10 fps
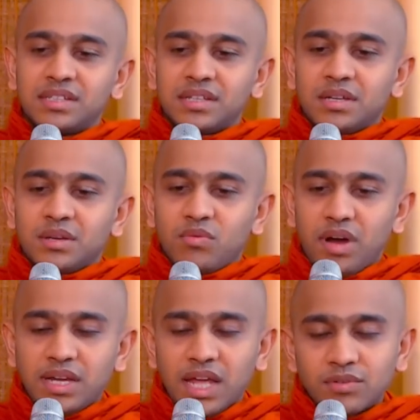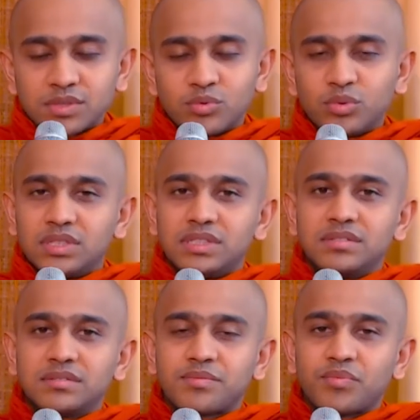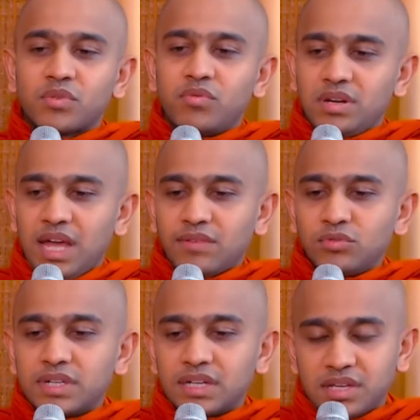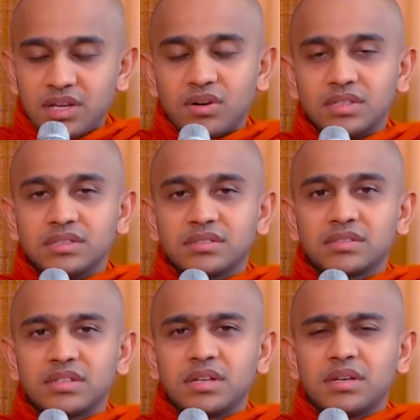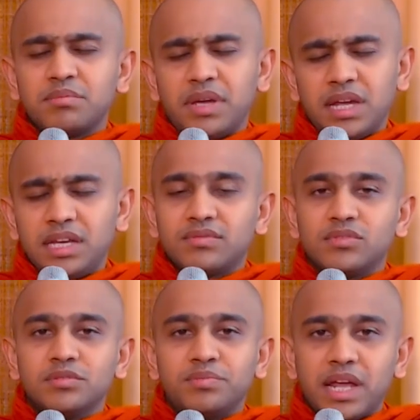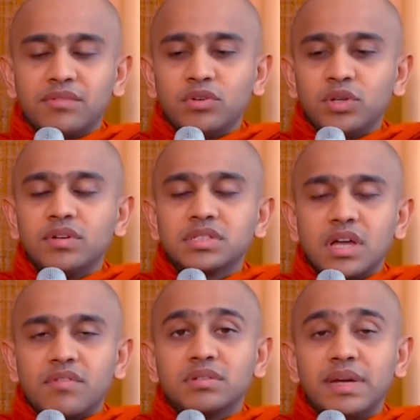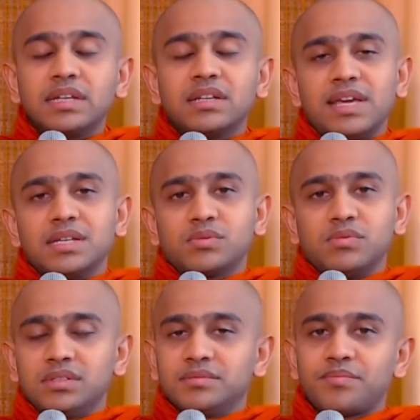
why I was wounded, when I would get cured. Painful, you will suffer mentally as well.